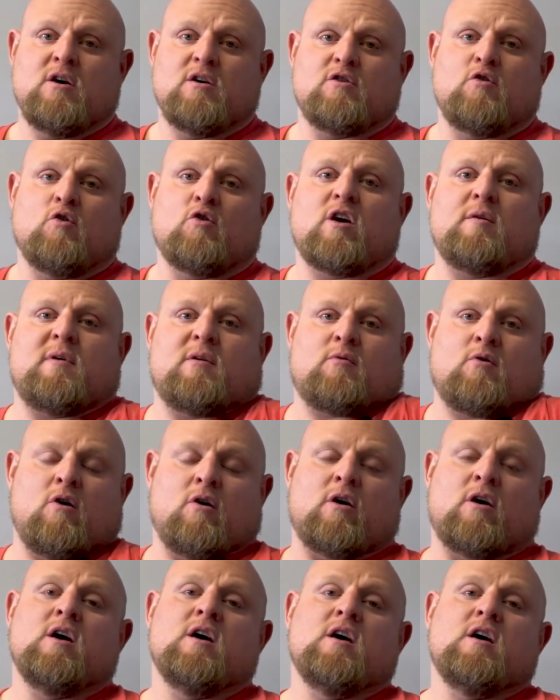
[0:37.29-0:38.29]
Don't get me
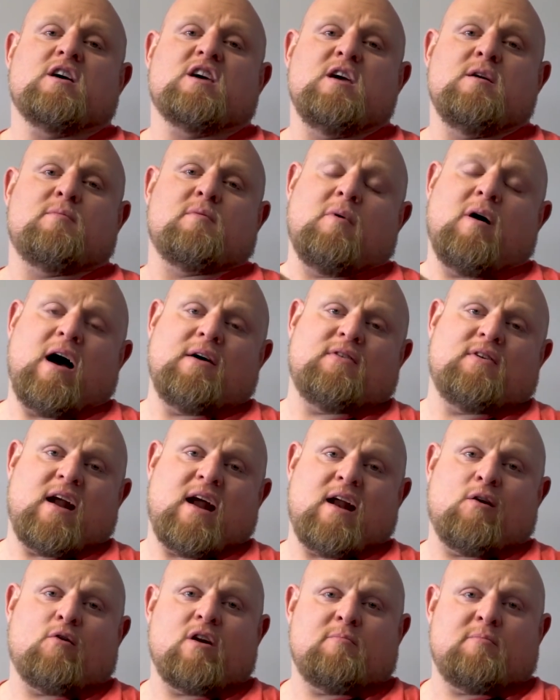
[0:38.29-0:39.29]
wrong. Keep in mind that
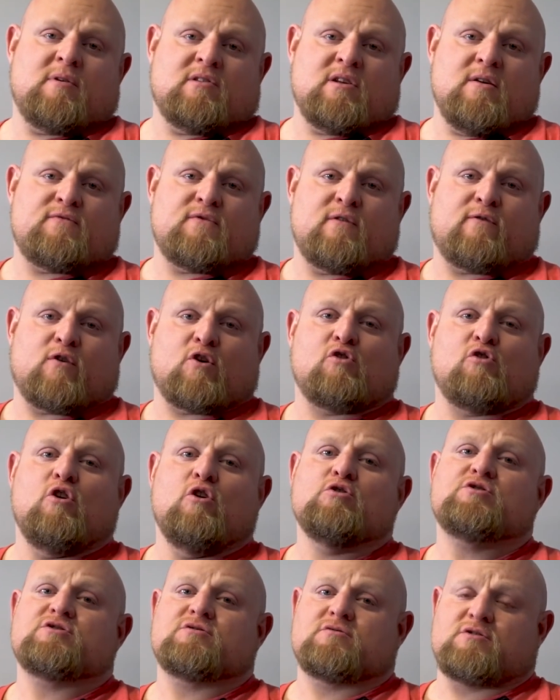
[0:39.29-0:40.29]
I'd already been lifting for
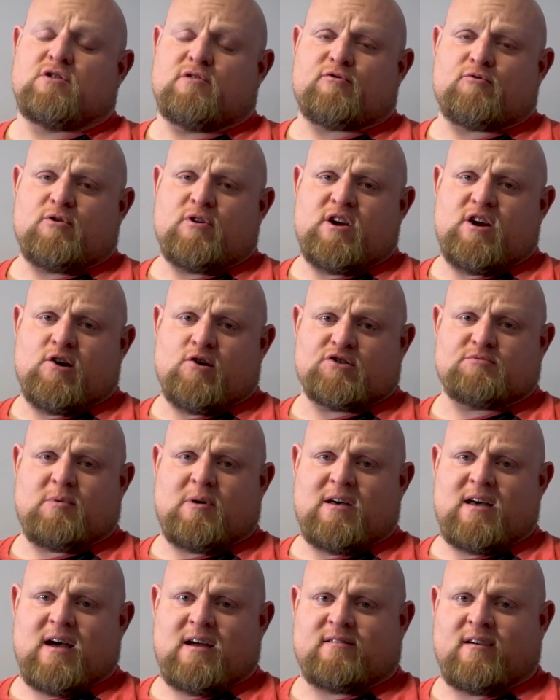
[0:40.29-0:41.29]
close to 3 years
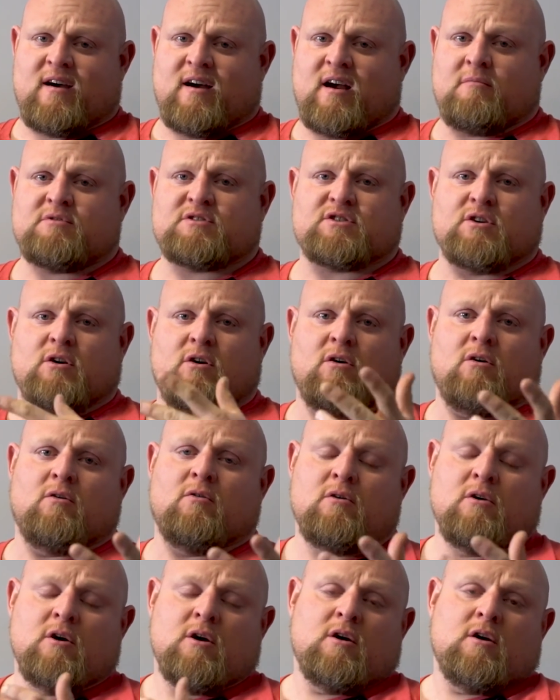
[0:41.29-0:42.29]
by that time,
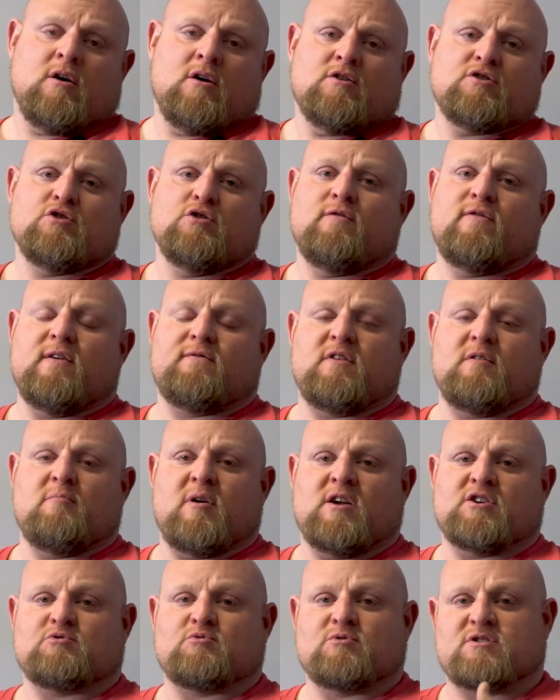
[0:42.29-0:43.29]
so 250
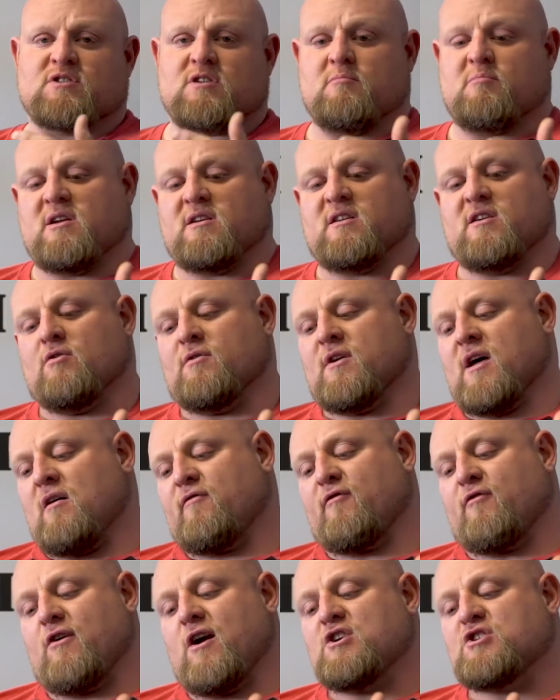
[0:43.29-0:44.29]
bench wasn't a big deal. Now,
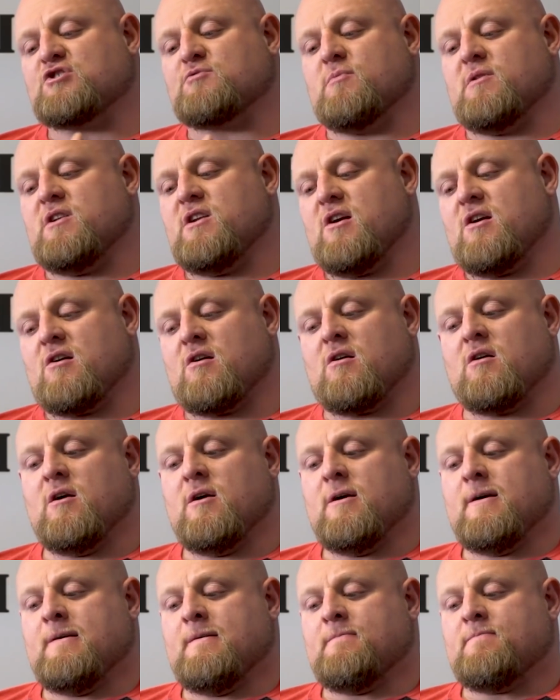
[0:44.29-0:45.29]
freshman year,
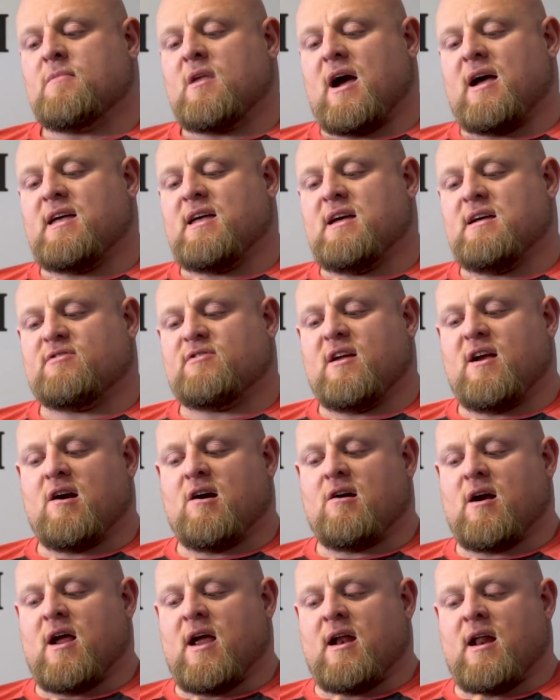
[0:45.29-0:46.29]
I get
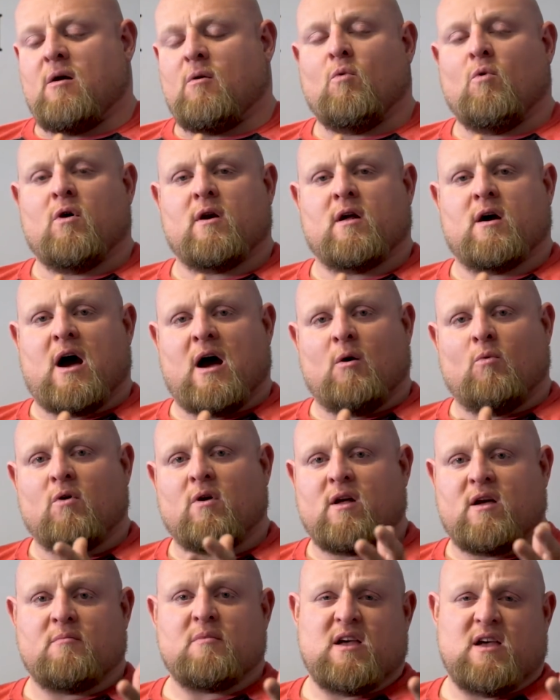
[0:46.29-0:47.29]
there and I want
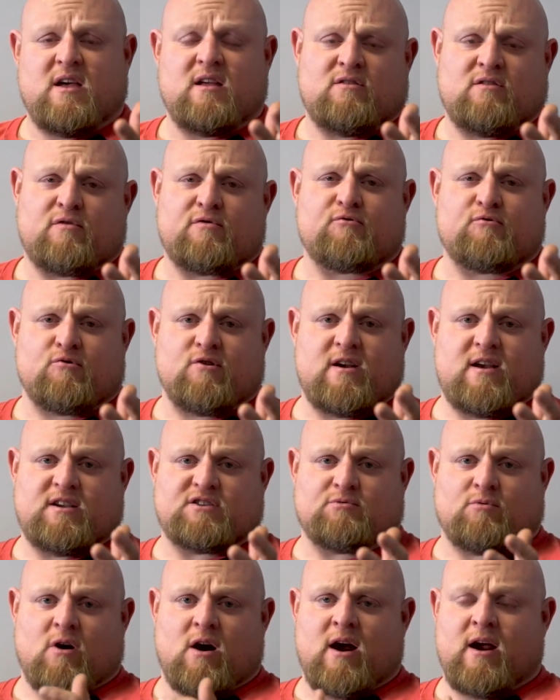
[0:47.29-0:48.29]
to hit in the
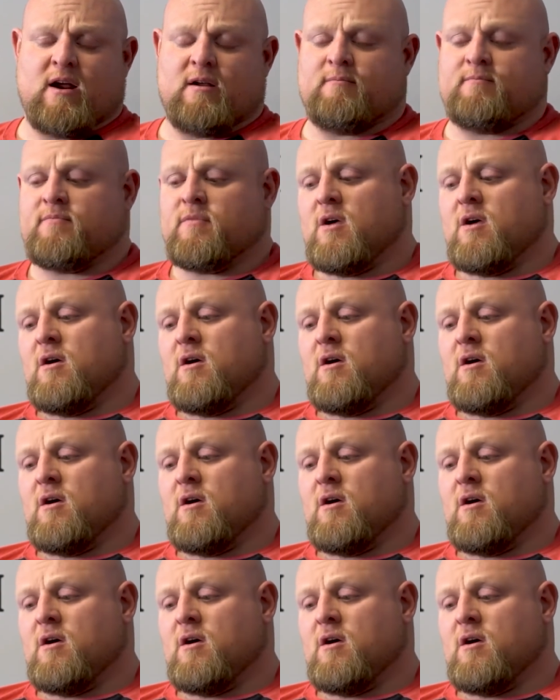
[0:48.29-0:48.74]
threes, right?